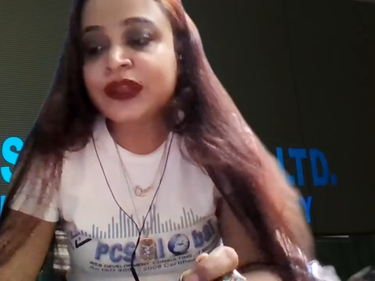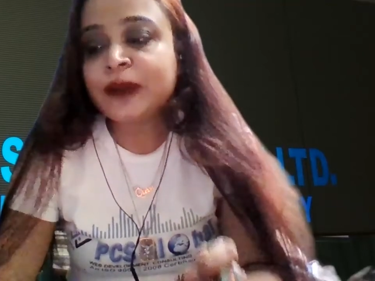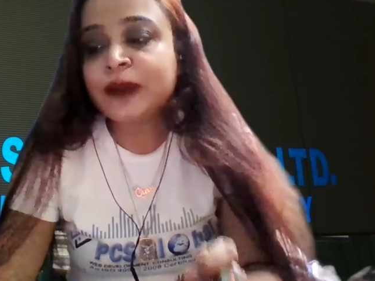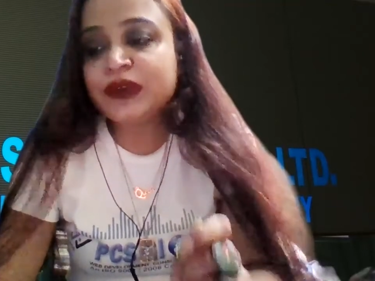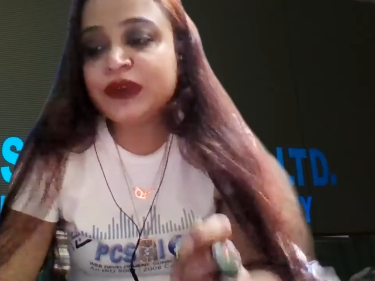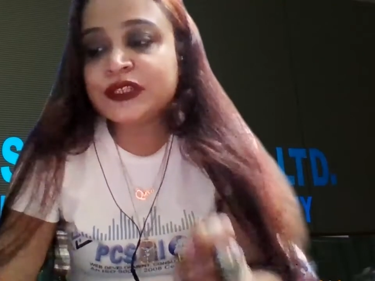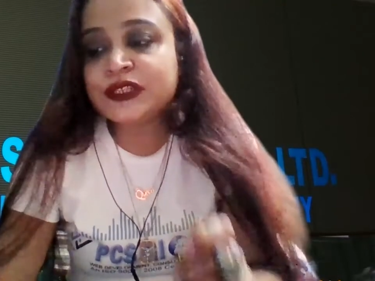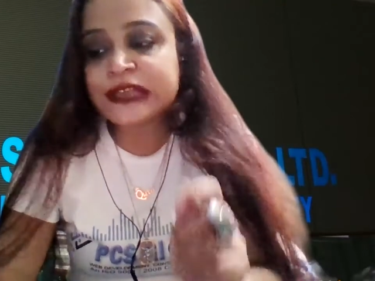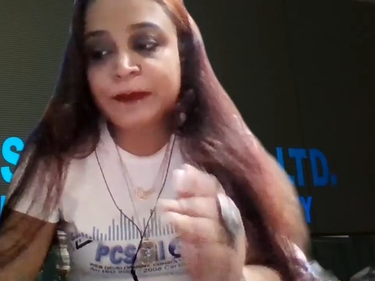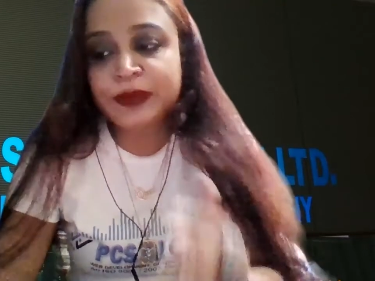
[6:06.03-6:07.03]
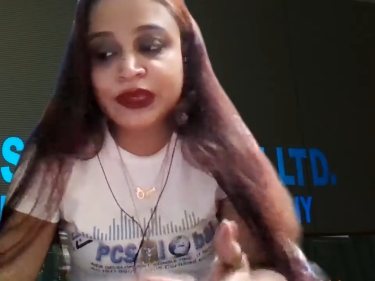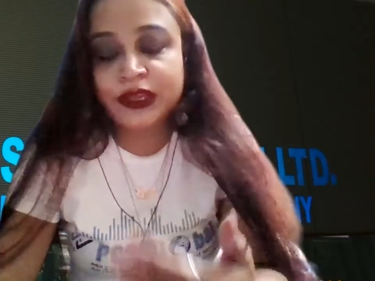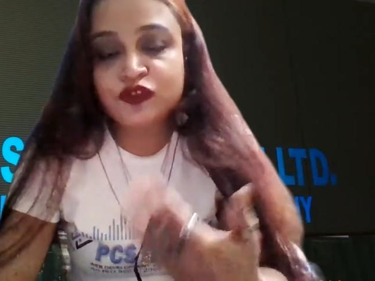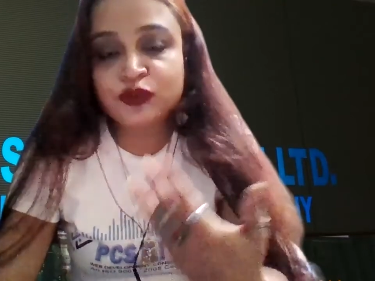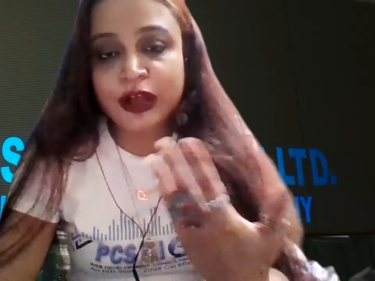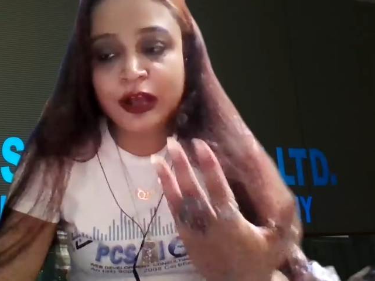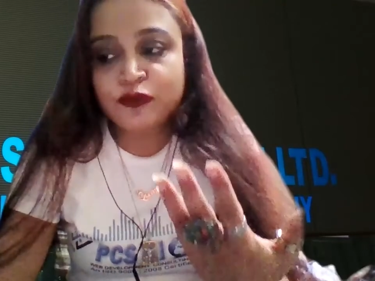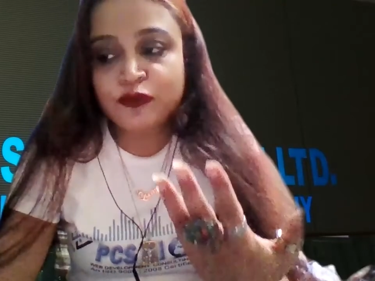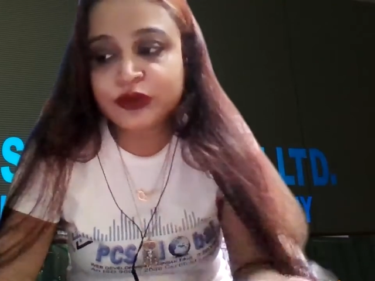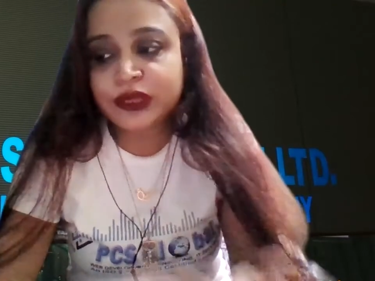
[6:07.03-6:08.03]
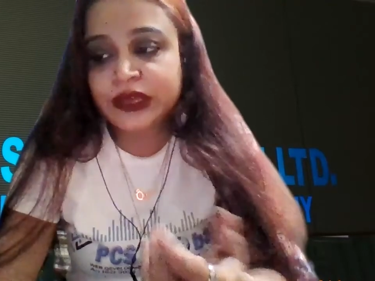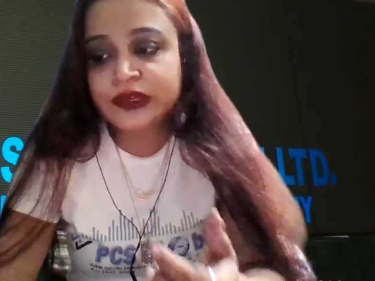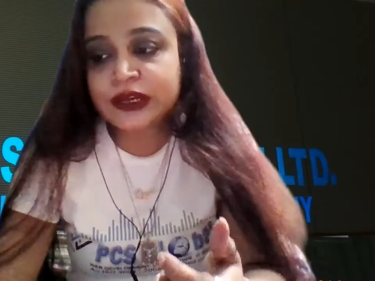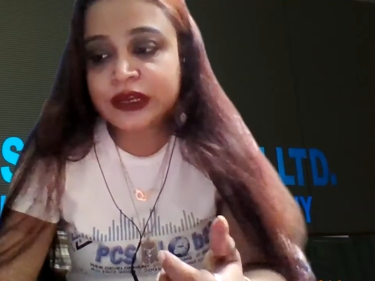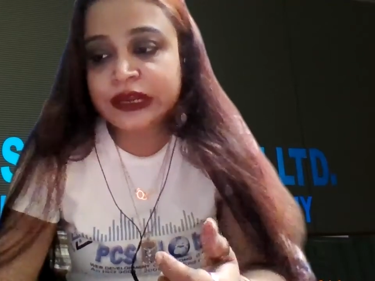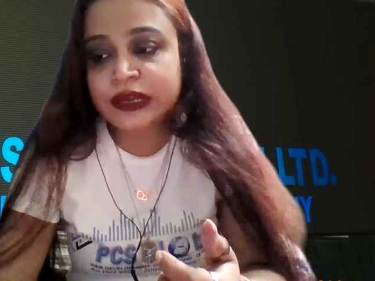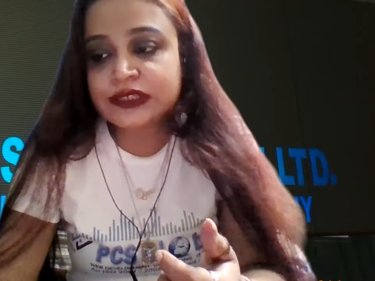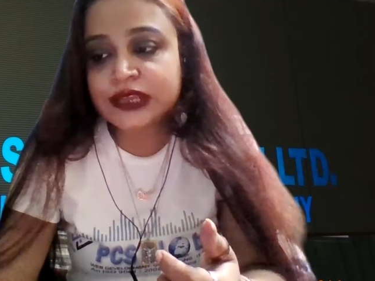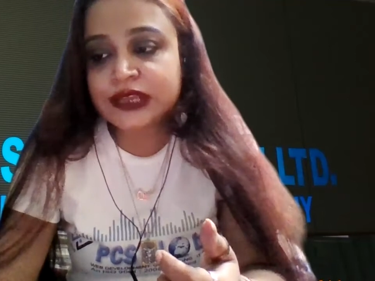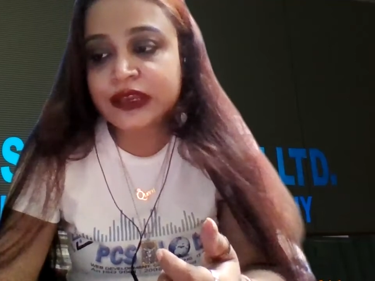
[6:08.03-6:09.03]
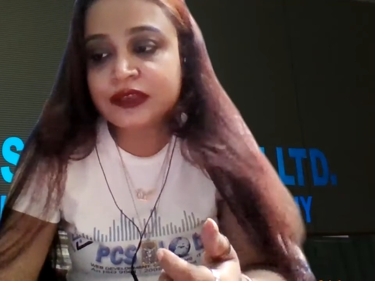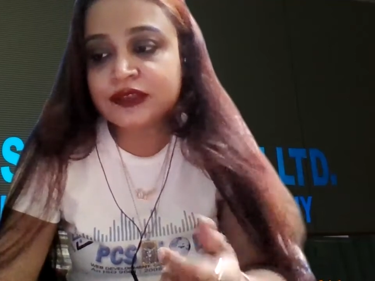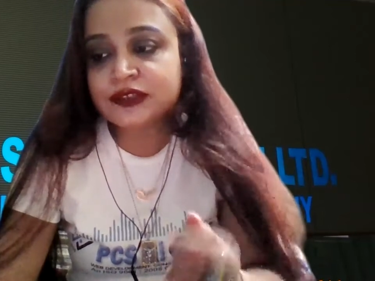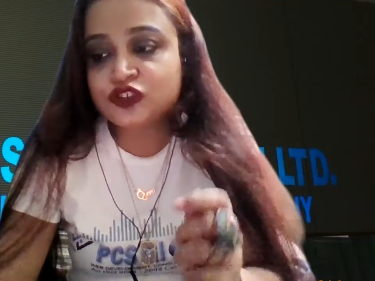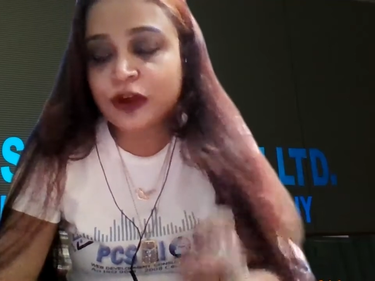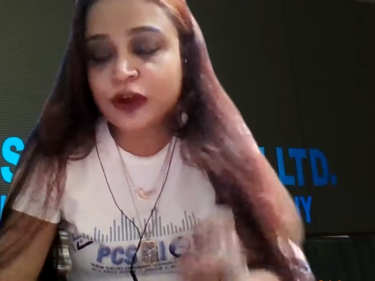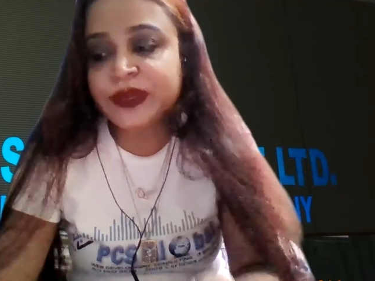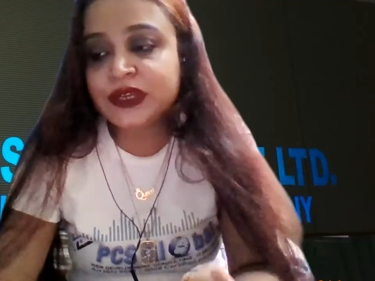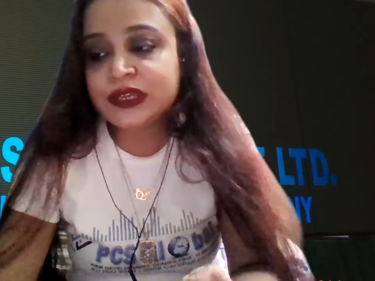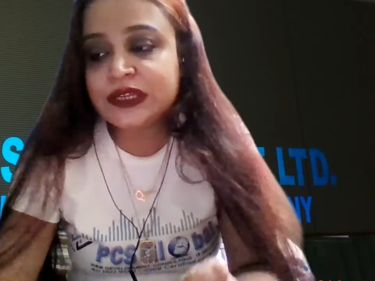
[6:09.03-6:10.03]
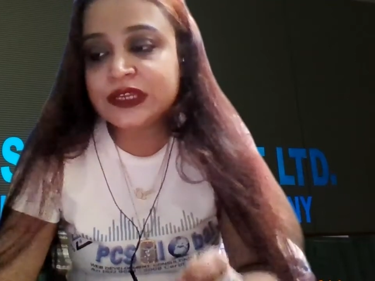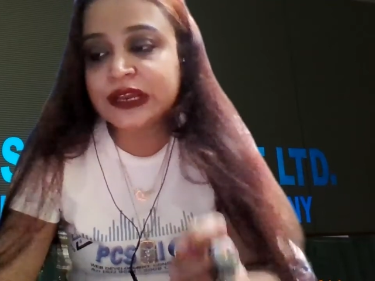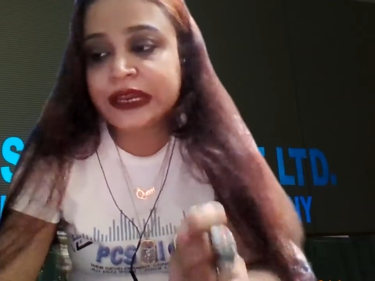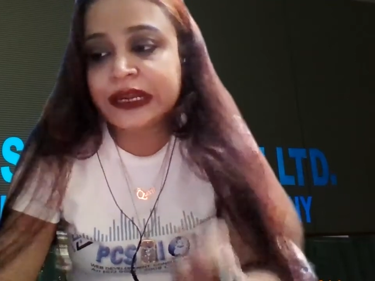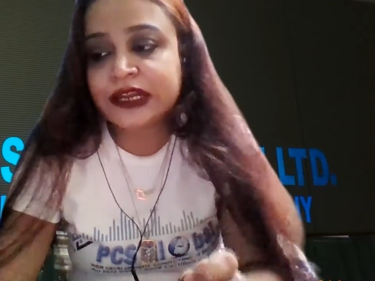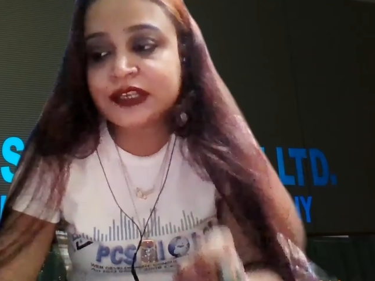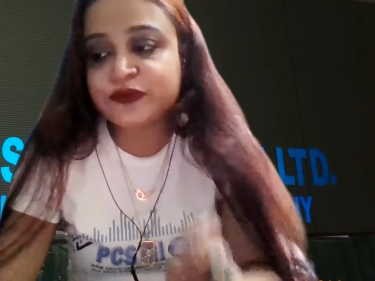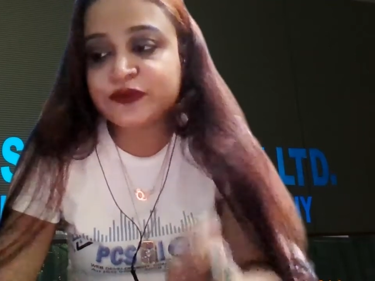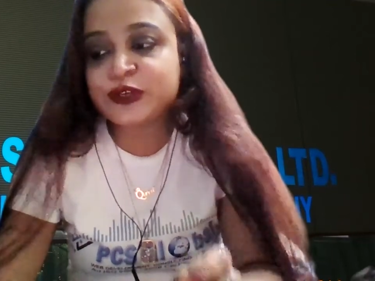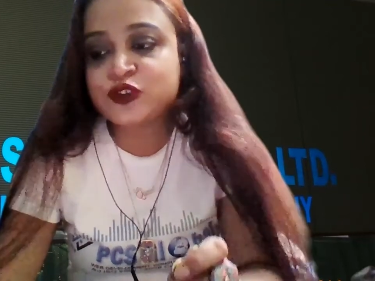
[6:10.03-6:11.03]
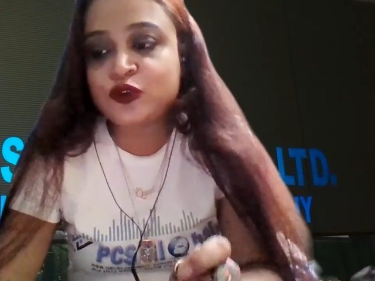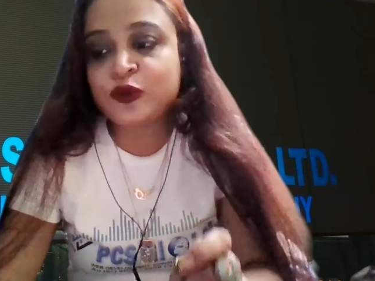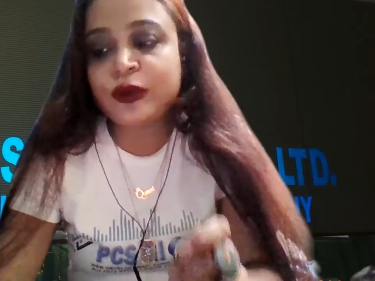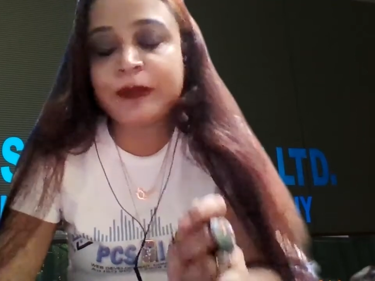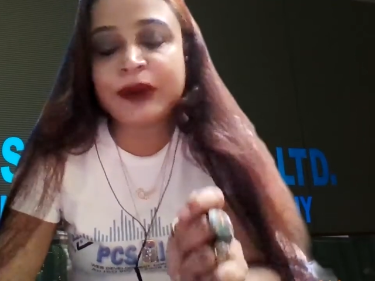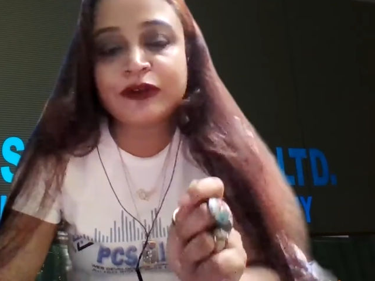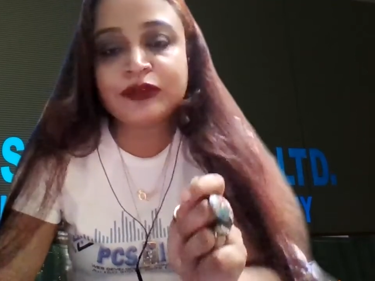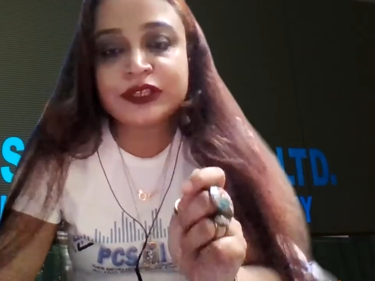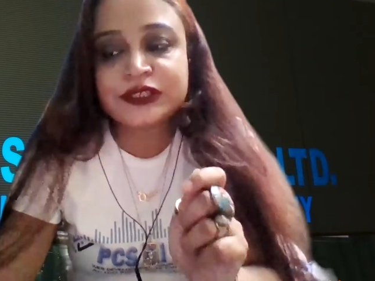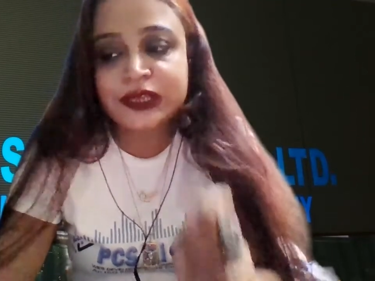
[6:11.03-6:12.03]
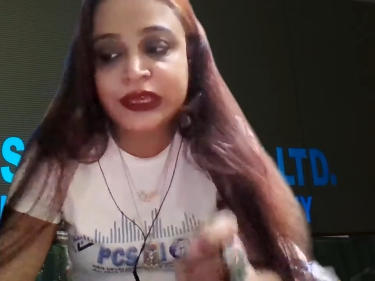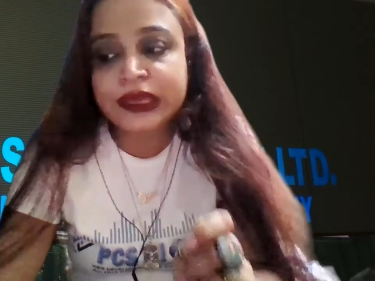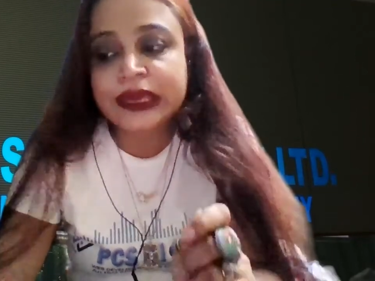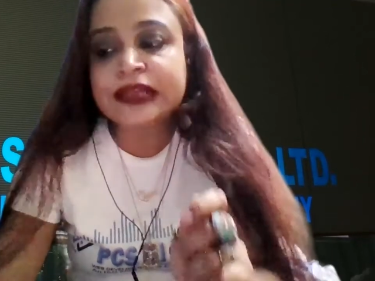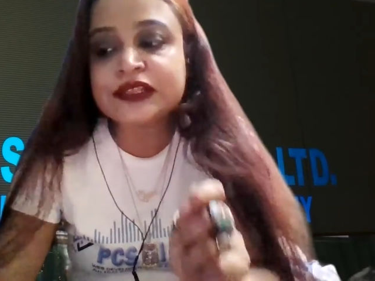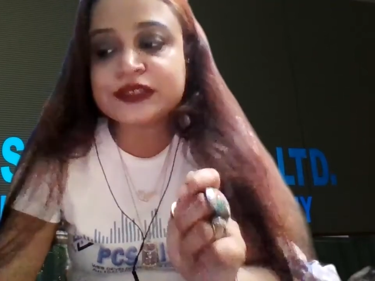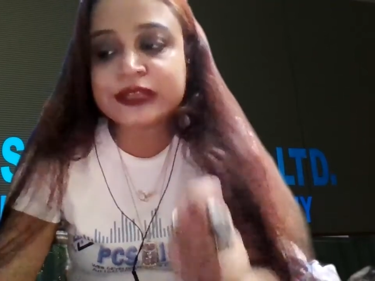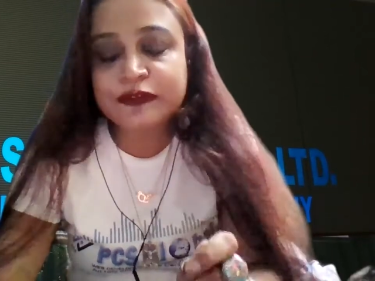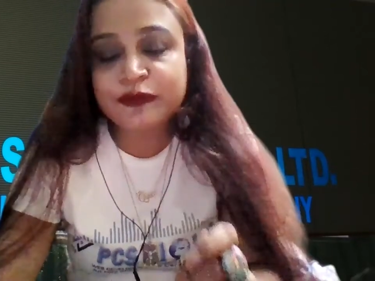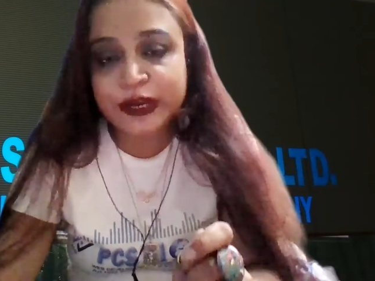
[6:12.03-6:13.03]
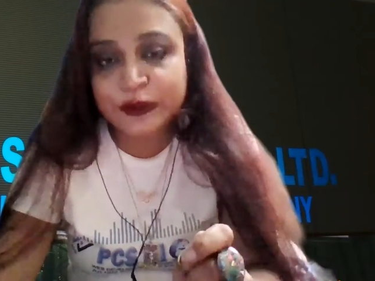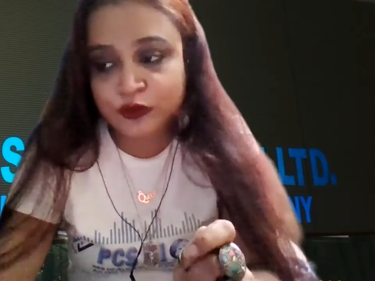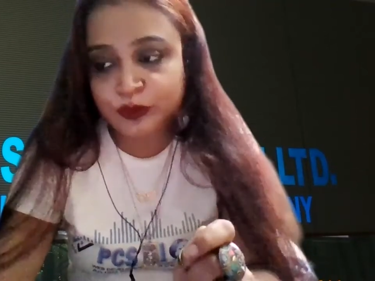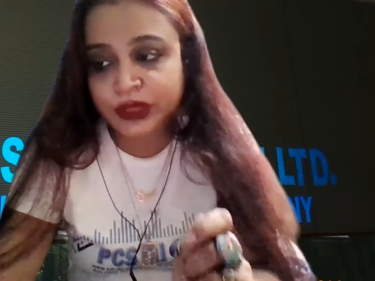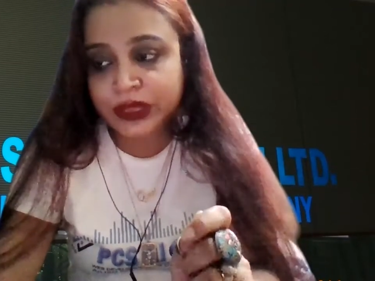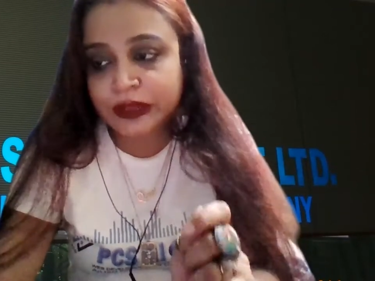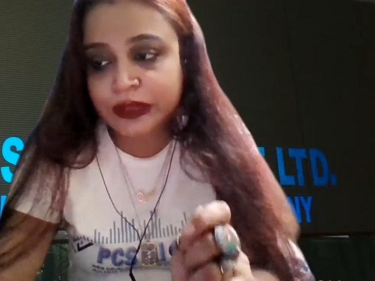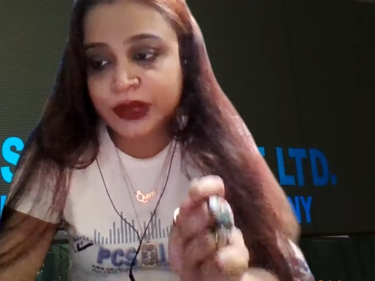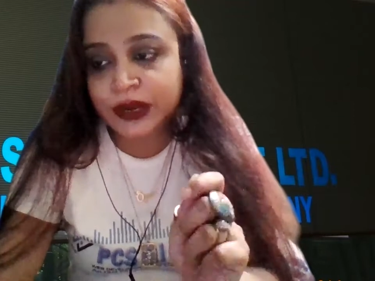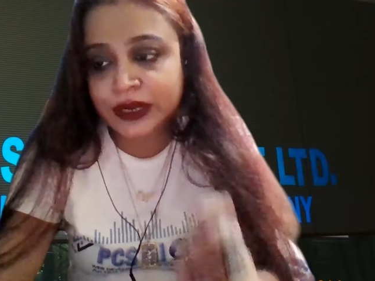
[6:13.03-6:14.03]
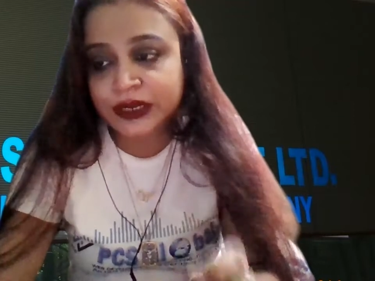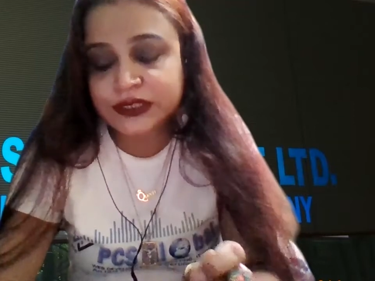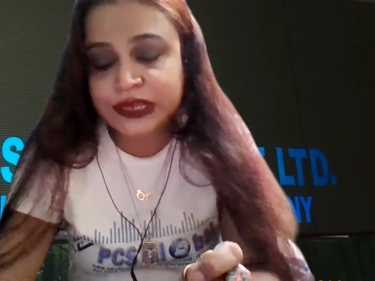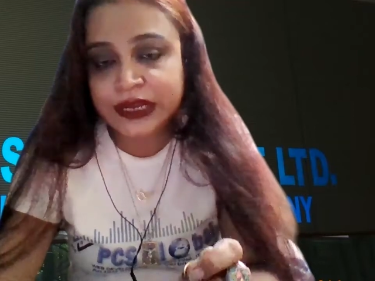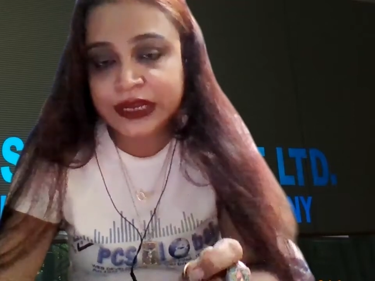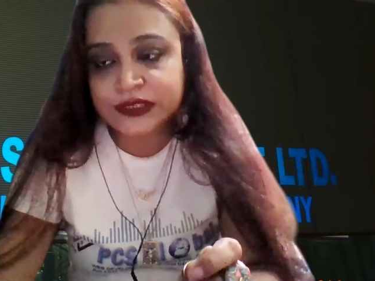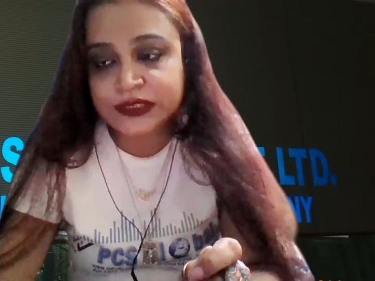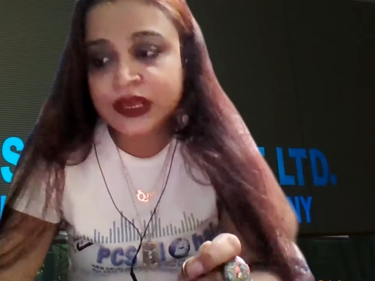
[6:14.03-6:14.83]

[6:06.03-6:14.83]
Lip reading: Before jumping into how to get a data science job in India, let us first know about the skills required to become a data scientist.